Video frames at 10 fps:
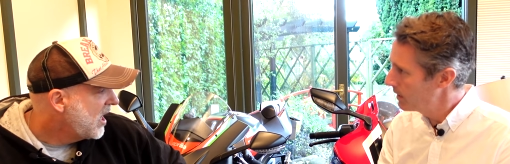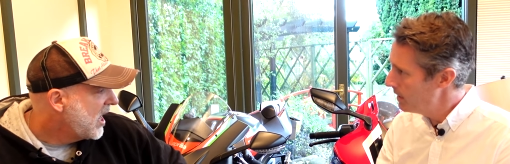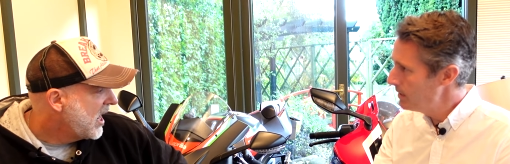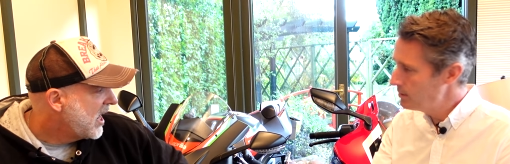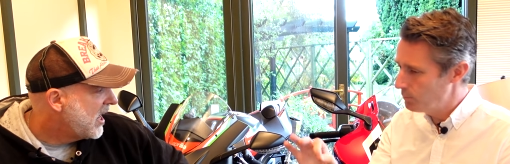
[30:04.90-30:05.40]
Speaker 1: the
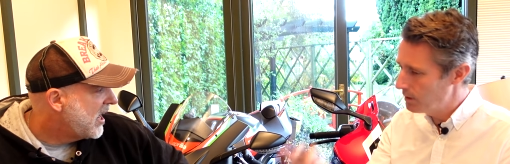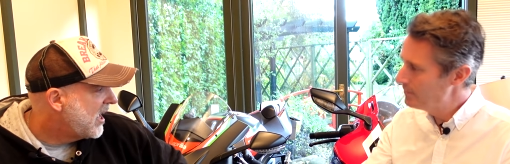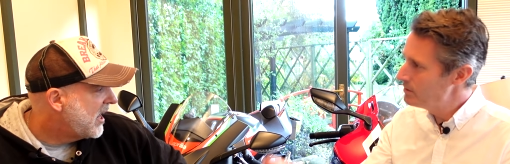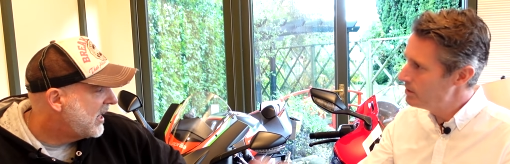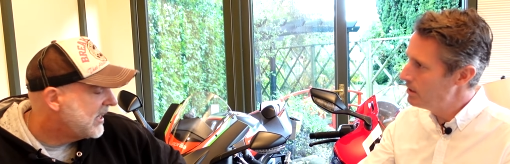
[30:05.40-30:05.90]
keys were
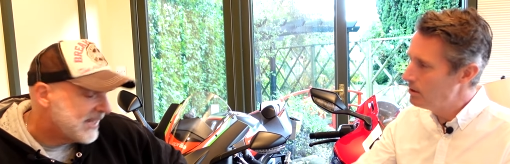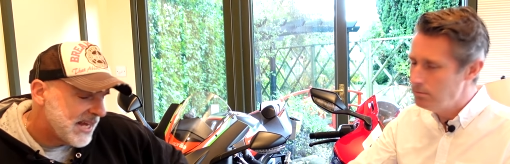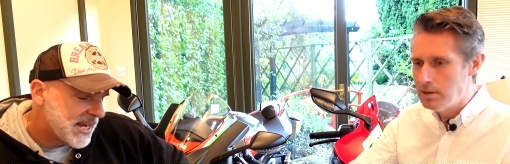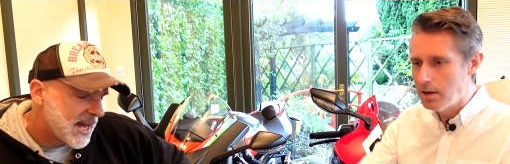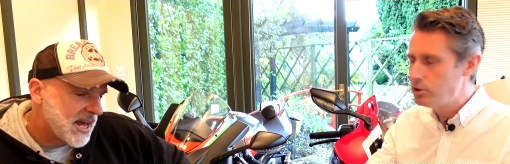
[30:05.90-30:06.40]
given to
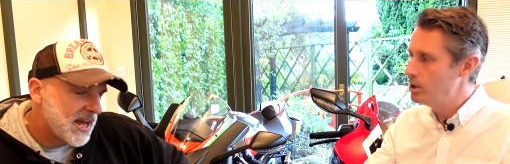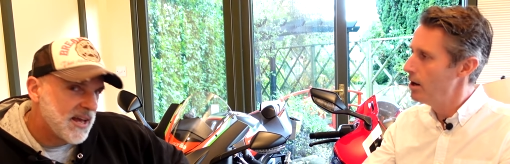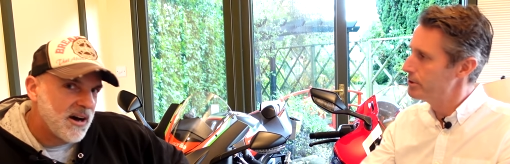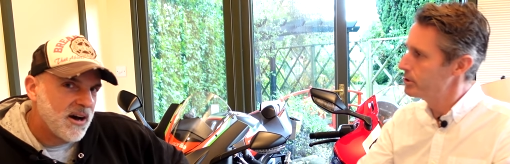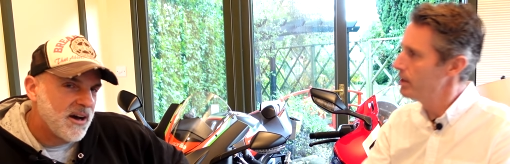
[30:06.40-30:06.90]
you, no
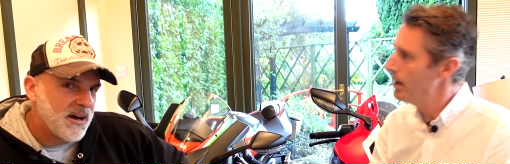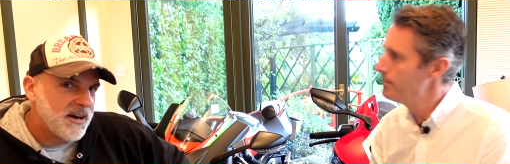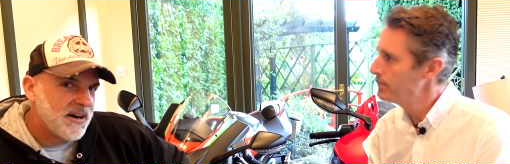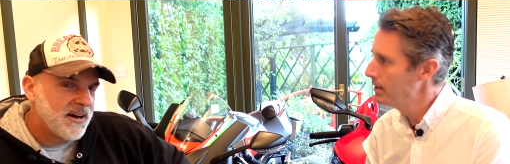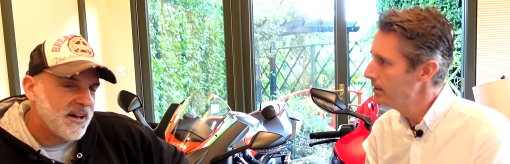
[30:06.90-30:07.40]
charge,
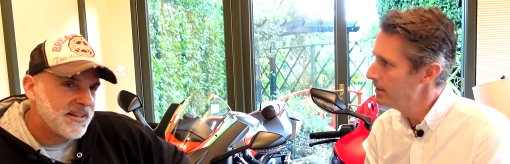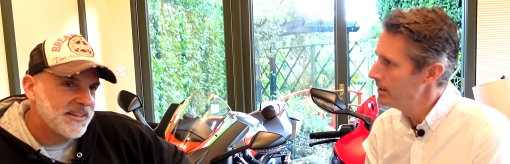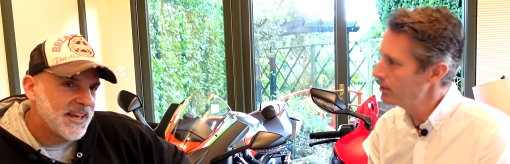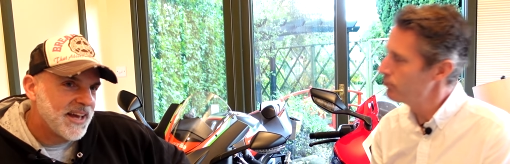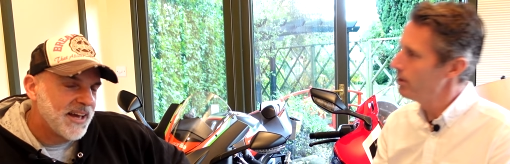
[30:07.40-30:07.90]
sir
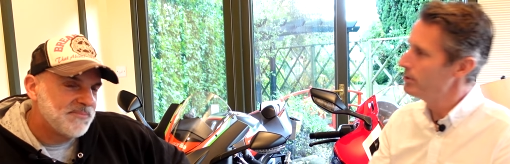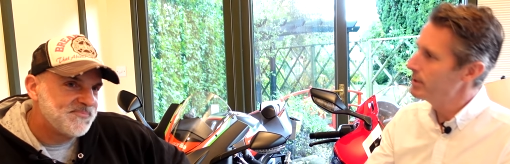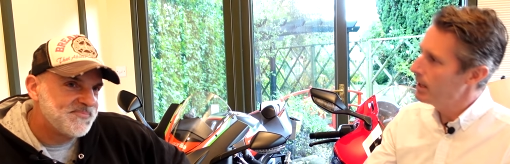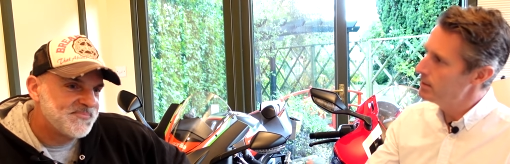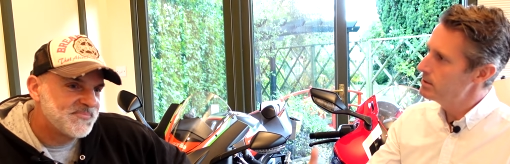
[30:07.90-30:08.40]
yeah. and try not
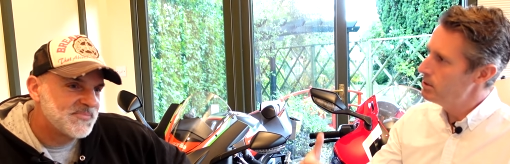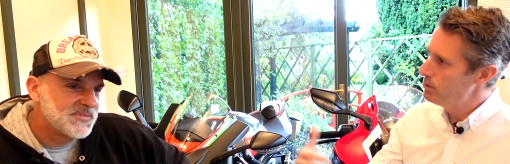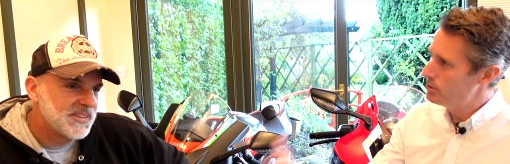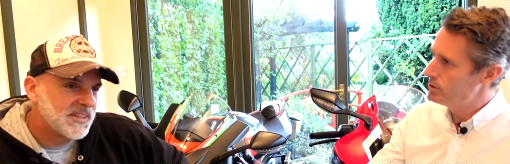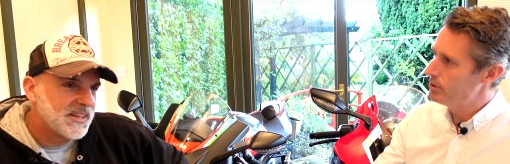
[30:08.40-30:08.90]
to get
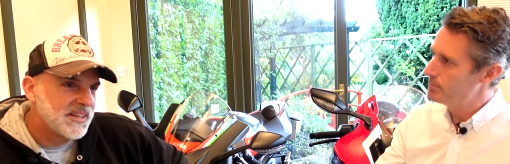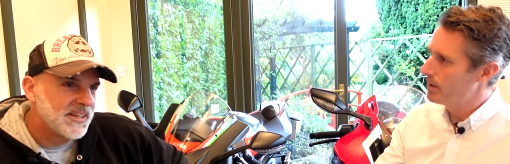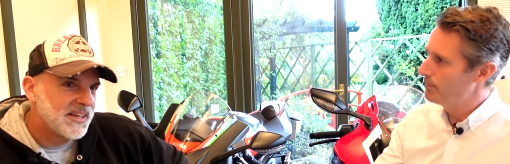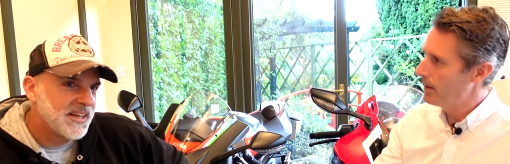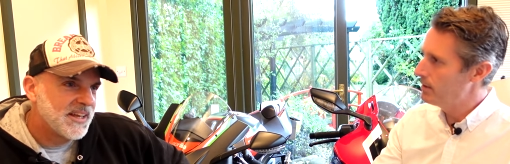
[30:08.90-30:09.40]
too seduced
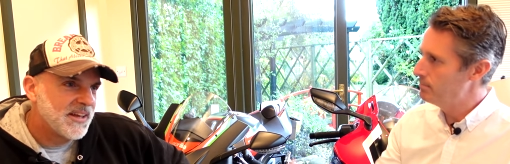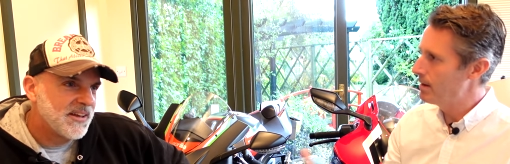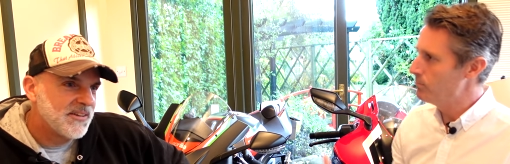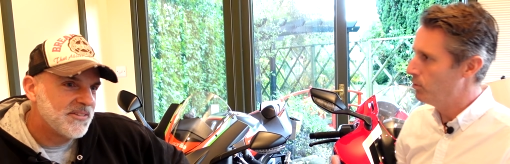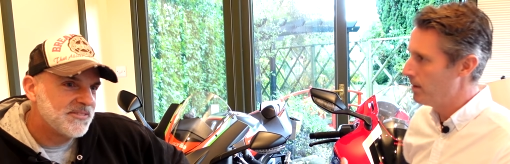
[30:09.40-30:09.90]
by the fact that you'd
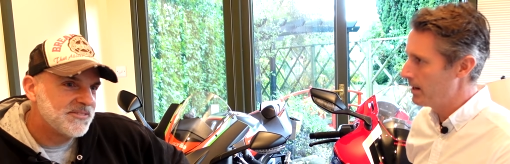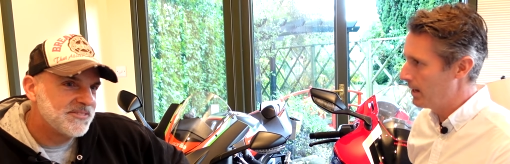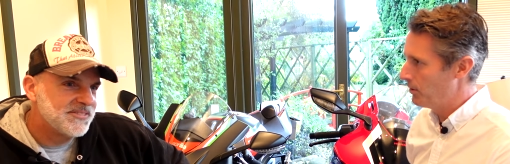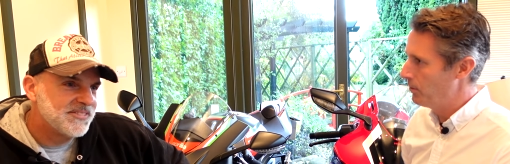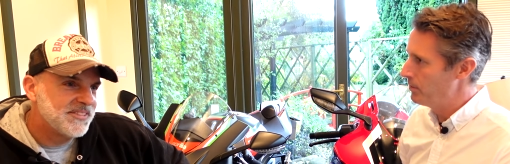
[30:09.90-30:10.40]
make more
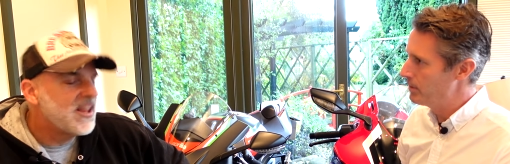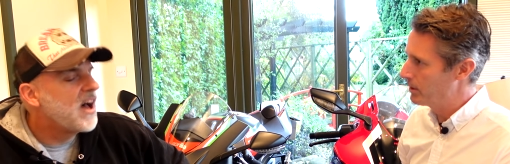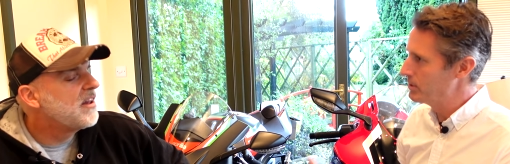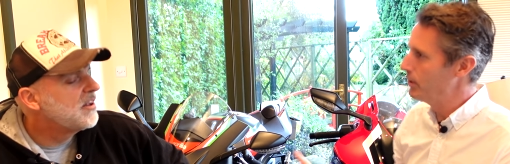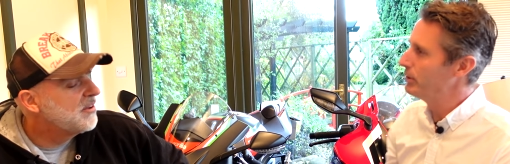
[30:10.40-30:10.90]
money out of the Honda no,
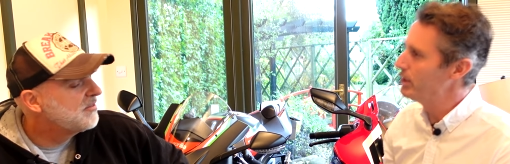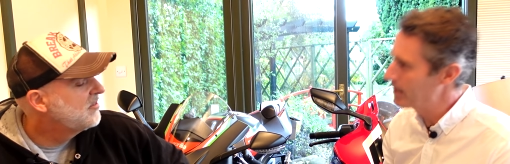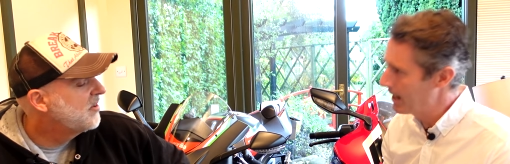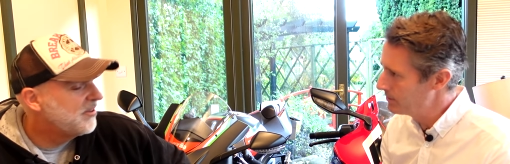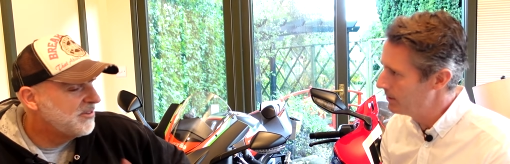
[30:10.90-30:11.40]
because they're not, not
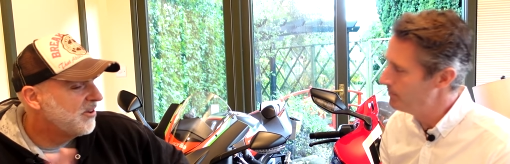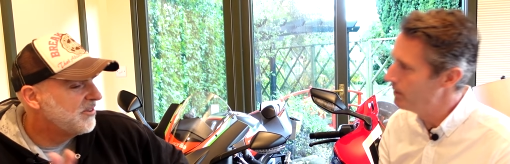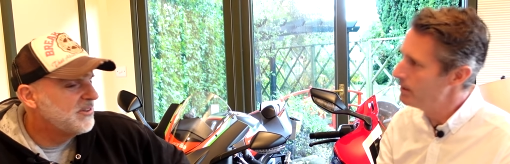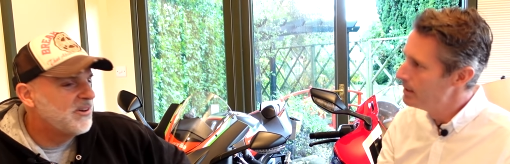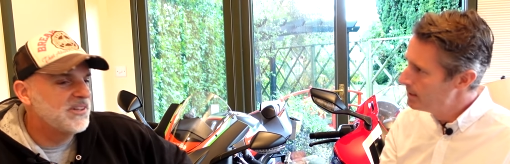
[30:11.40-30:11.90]
discounting
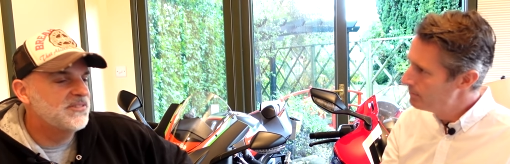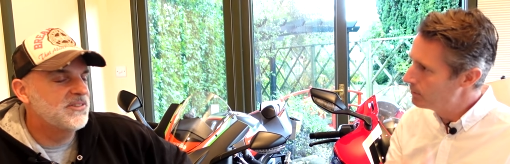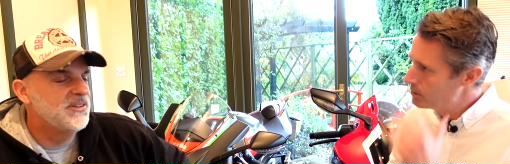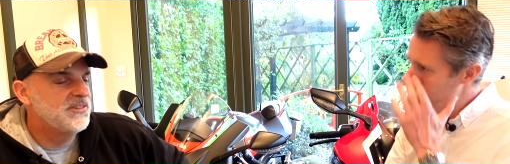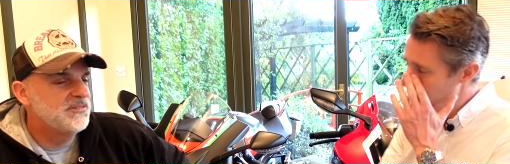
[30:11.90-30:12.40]
not, them. Not,
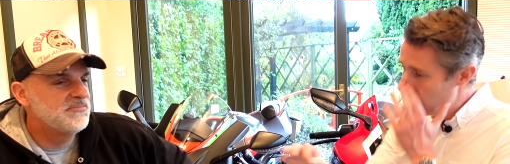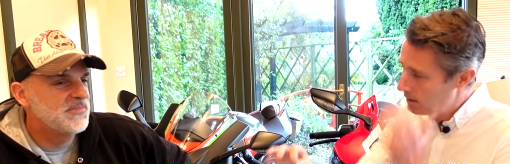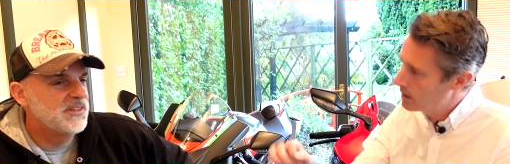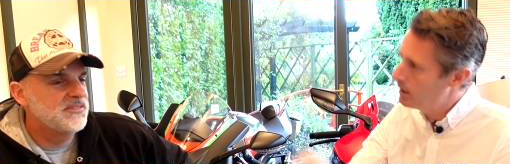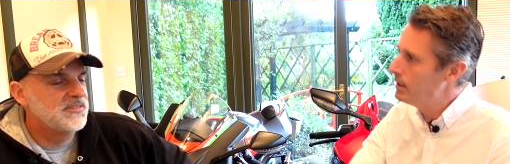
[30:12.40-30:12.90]
but, just
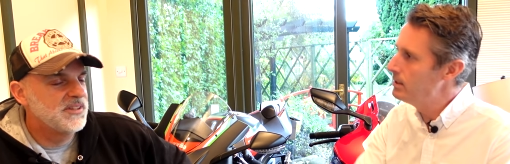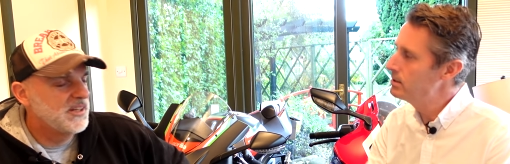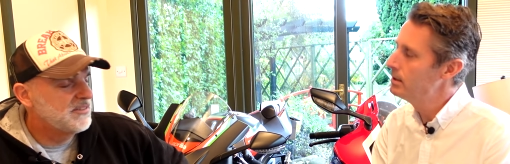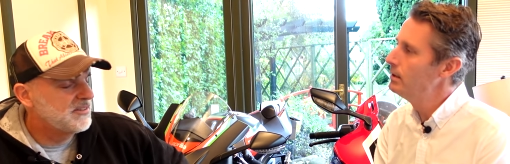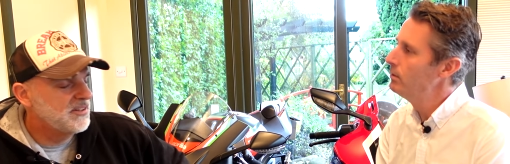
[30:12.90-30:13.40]
here the
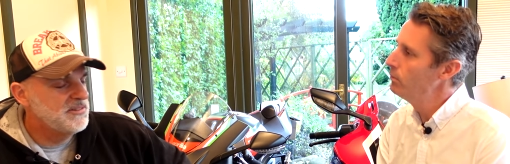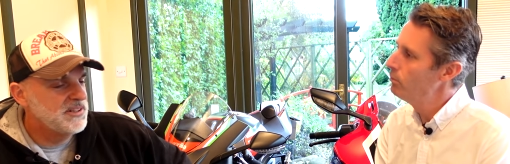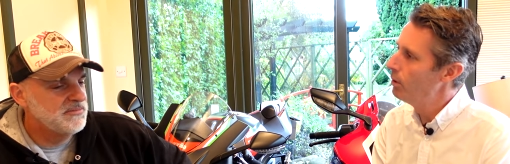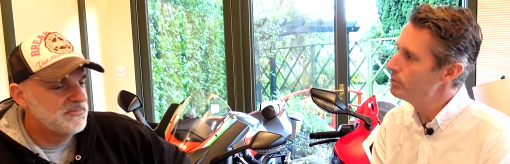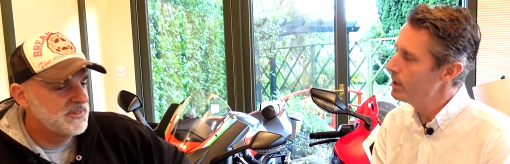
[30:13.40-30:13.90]
keys.
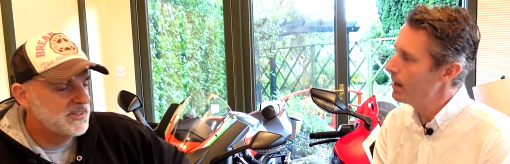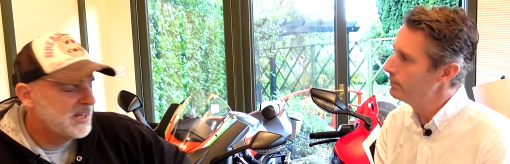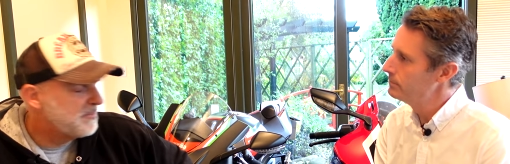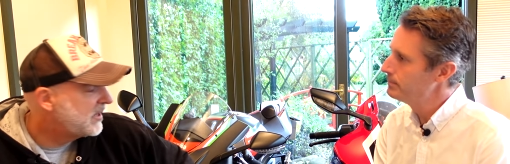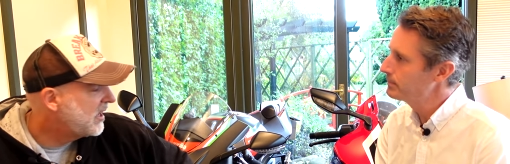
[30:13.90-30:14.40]
Excluding what would you
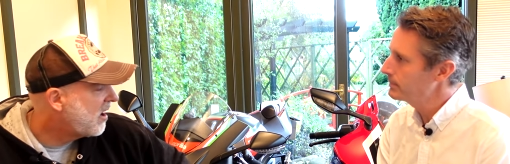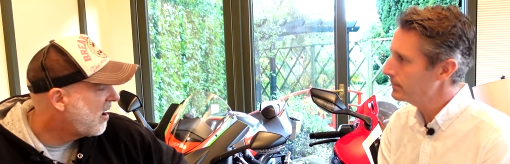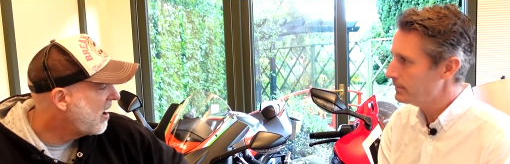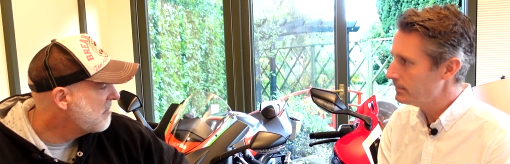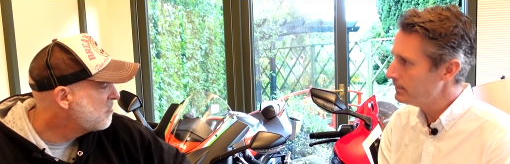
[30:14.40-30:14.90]
have? Keeping
Speaker 2: it.
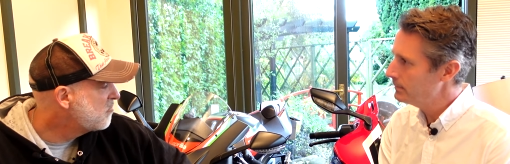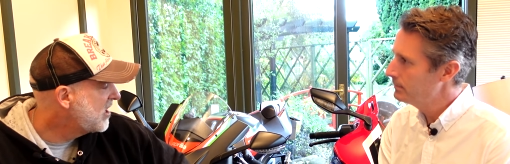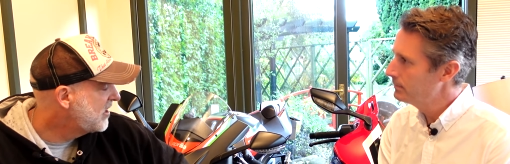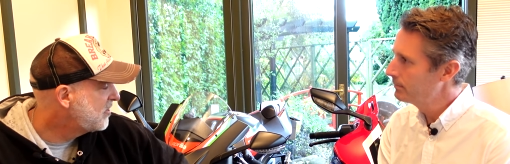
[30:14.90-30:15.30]
I'm really